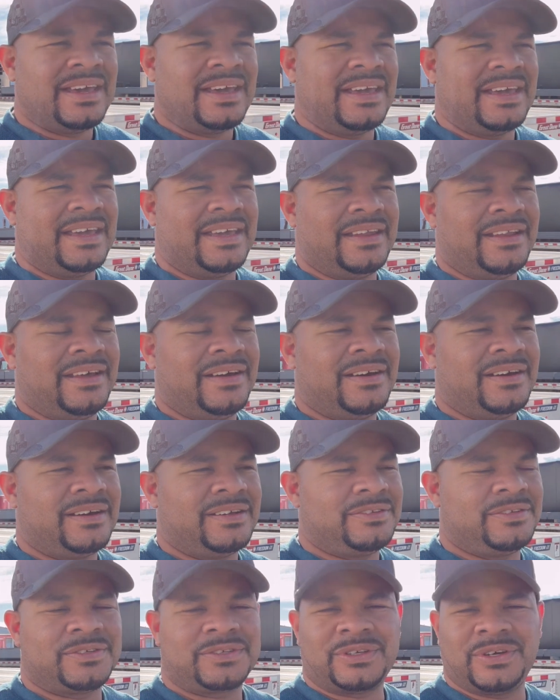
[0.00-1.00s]
And I
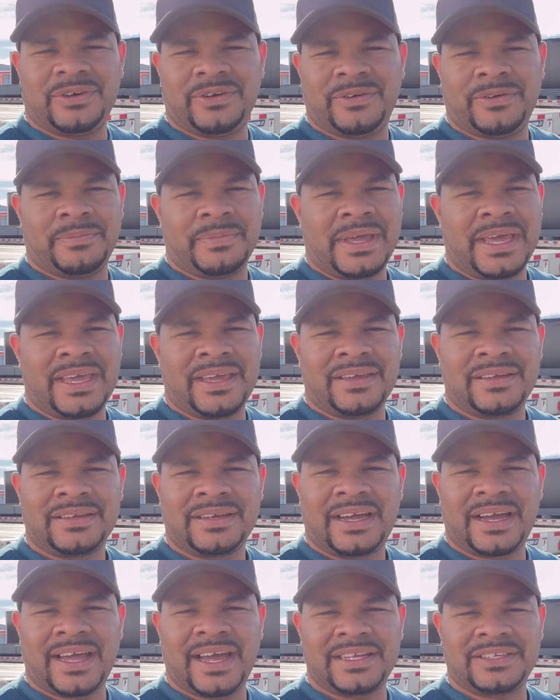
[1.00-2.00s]
just told him, hey,
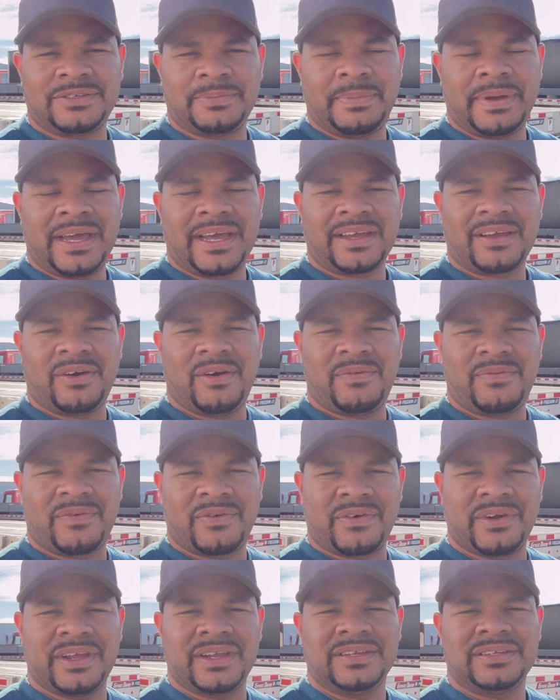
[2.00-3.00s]
I got your back, go
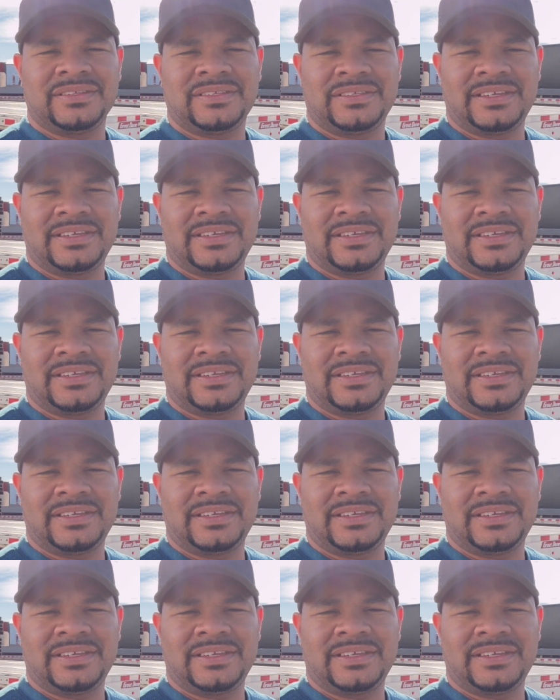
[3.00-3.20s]
for it.